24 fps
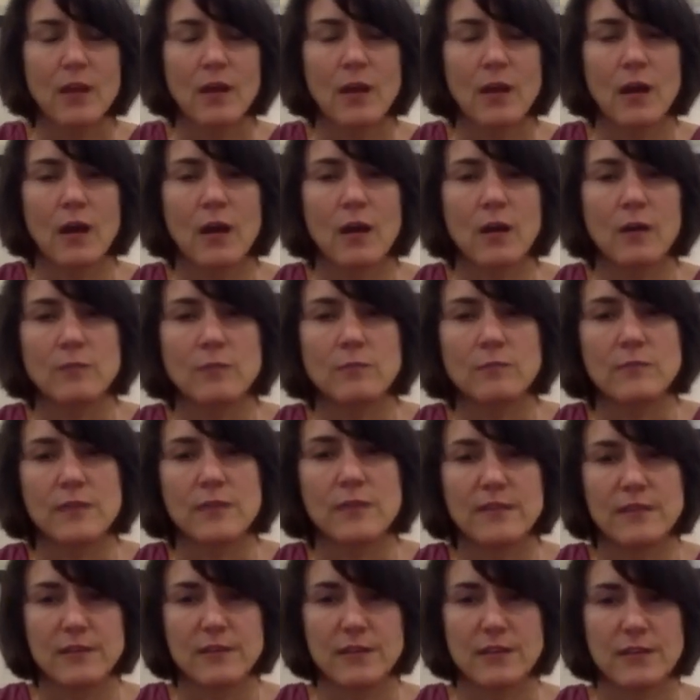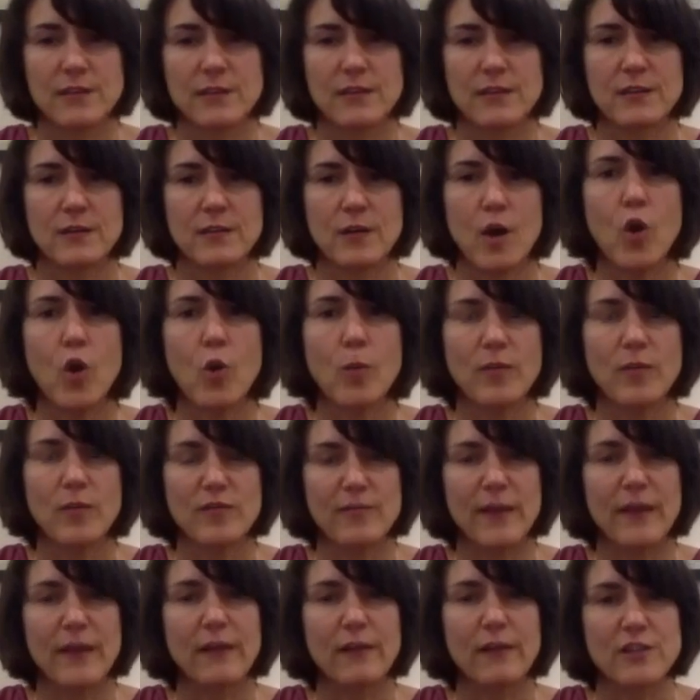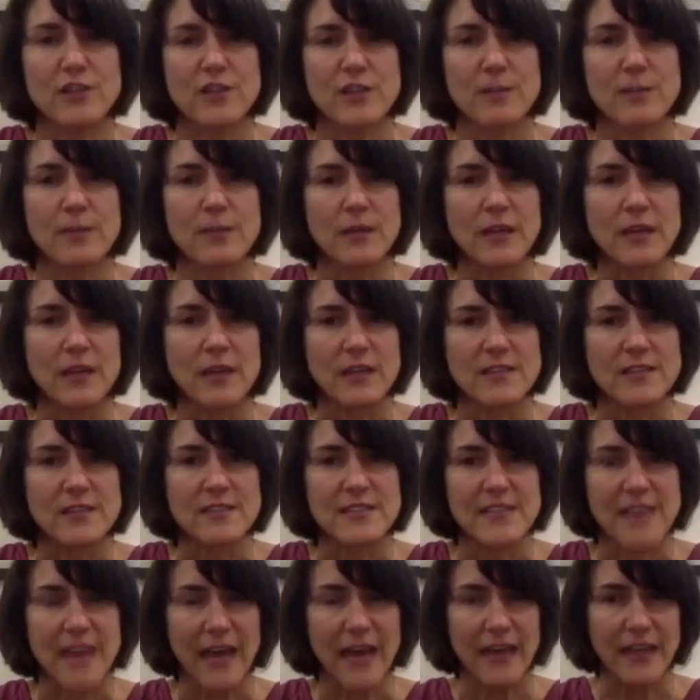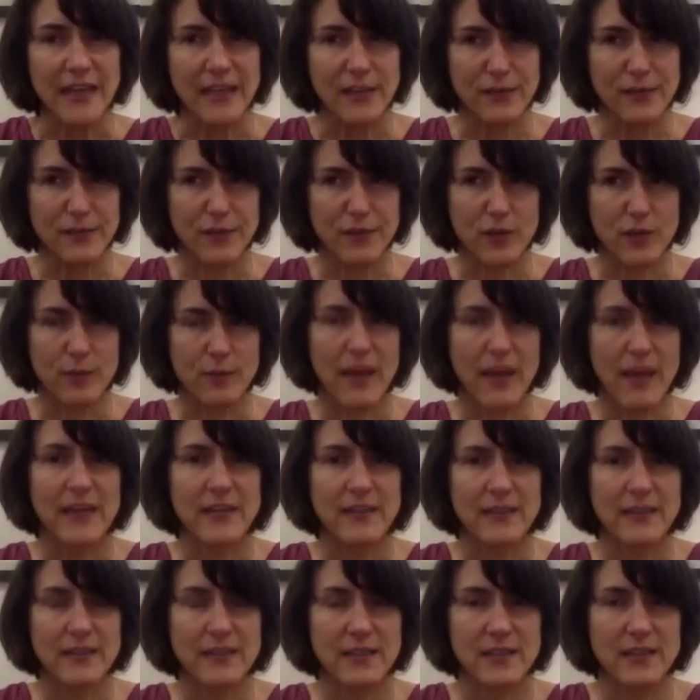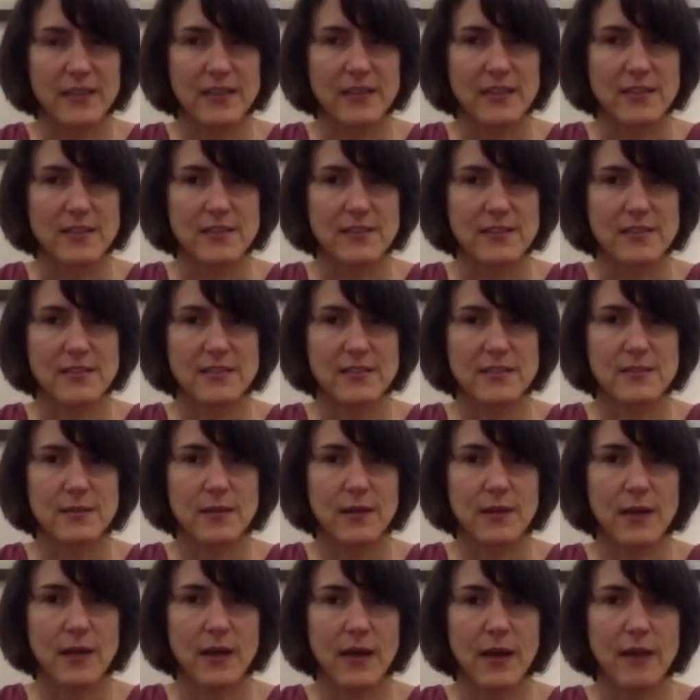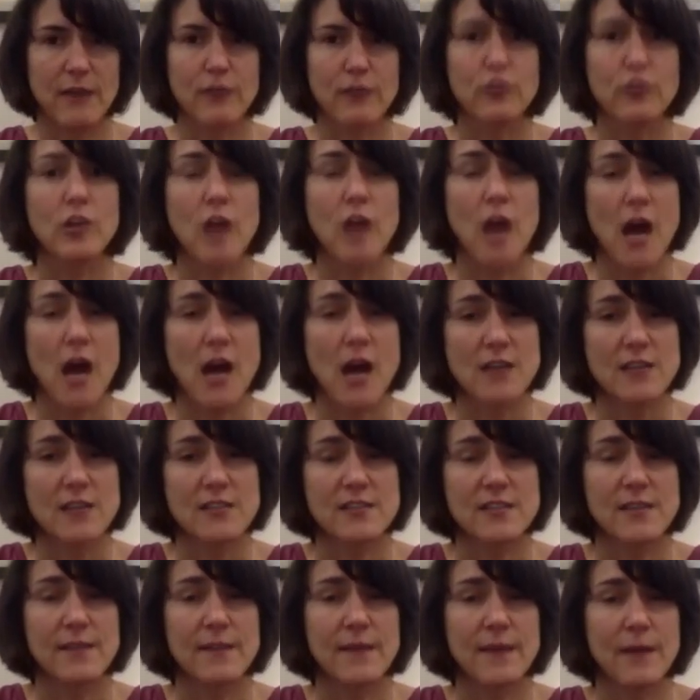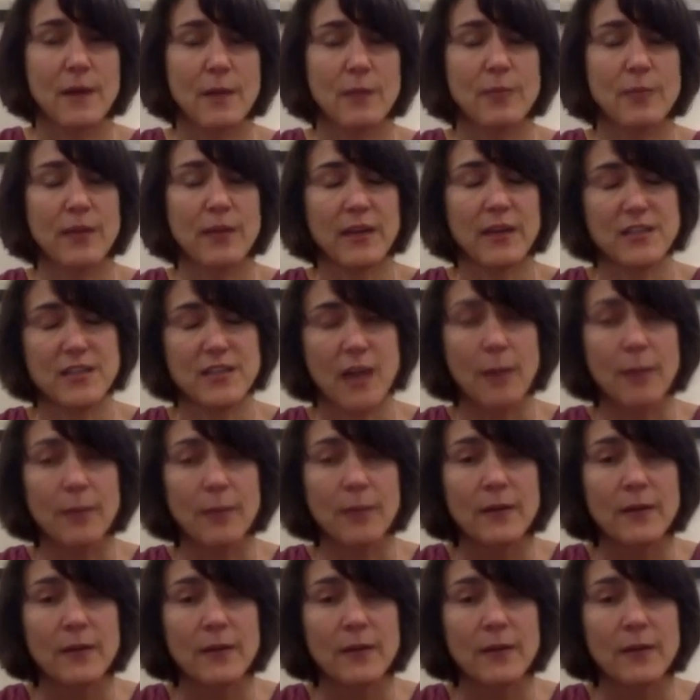The hope of microchipping is that if your pet is ever lost and they are picked up